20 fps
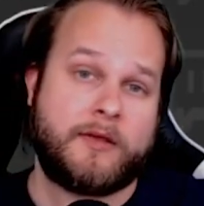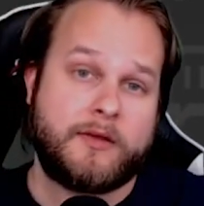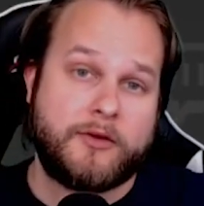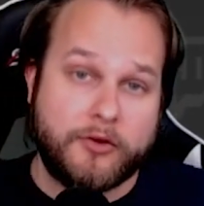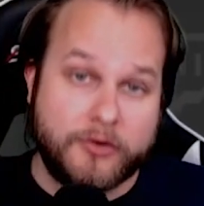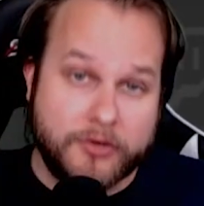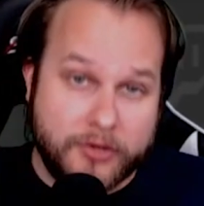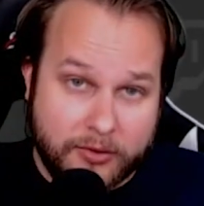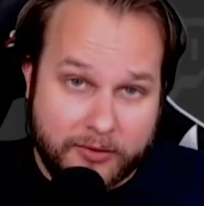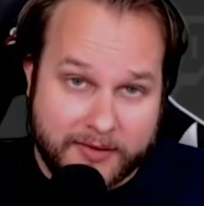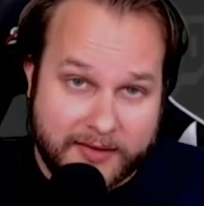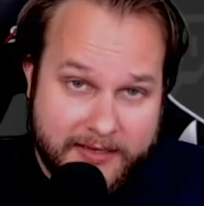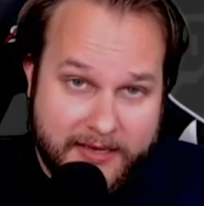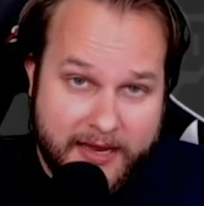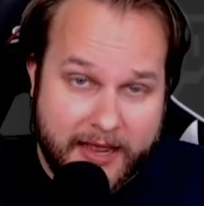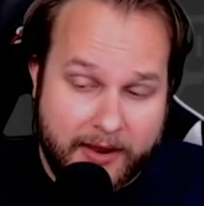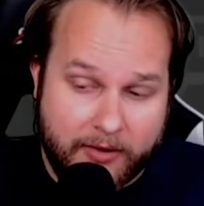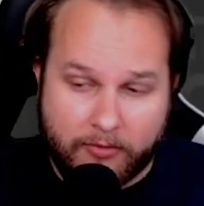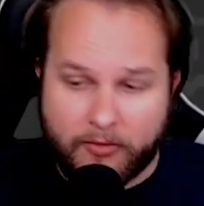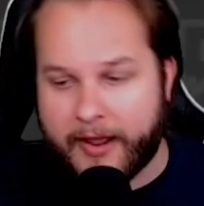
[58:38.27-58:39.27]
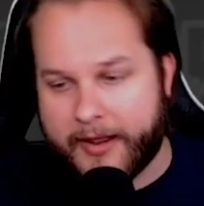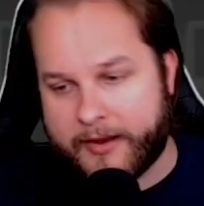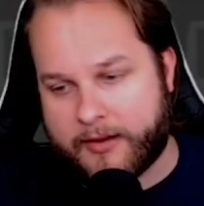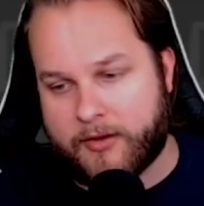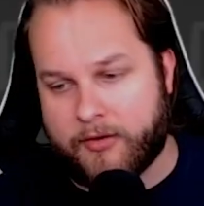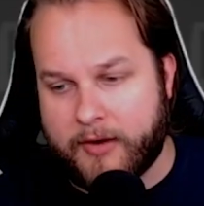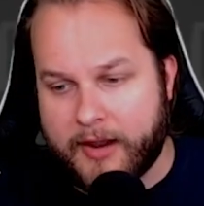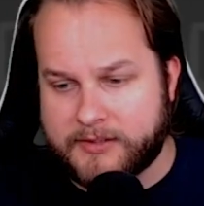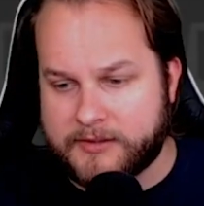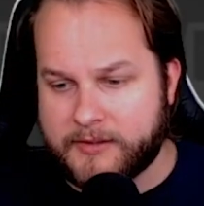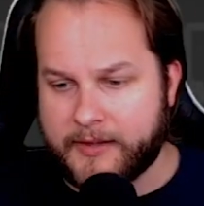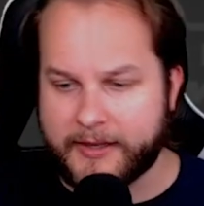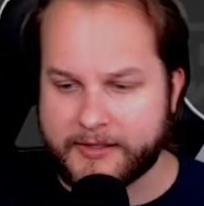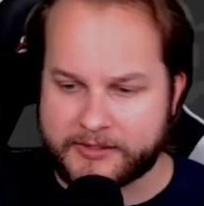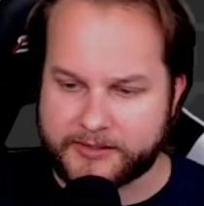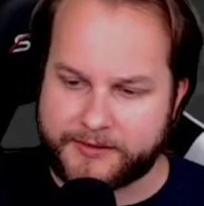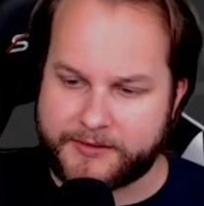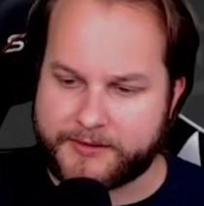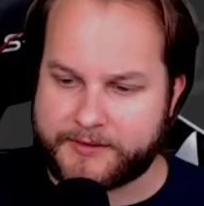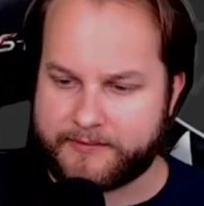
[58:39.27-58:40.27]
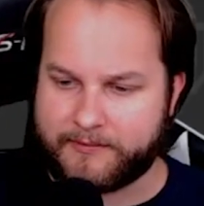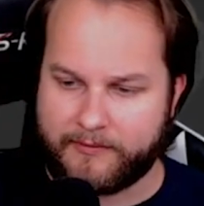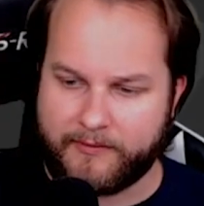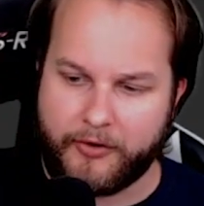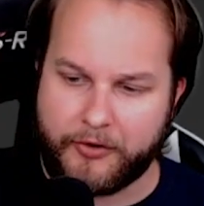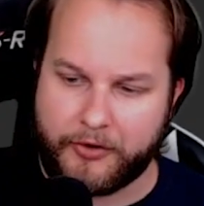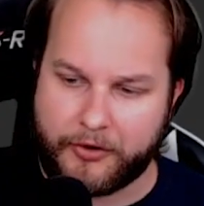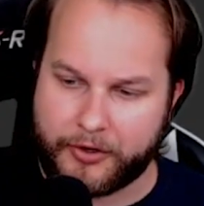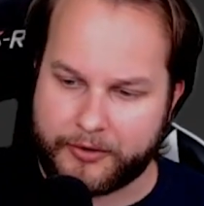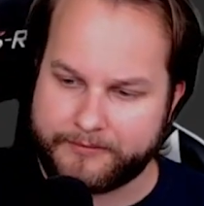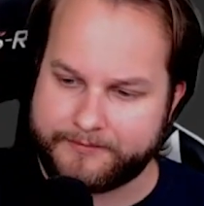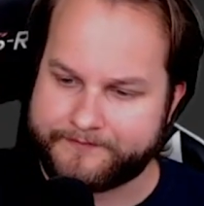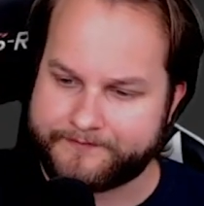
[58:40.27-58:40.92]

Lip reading: You're doing the day right. Congratulations. Very good.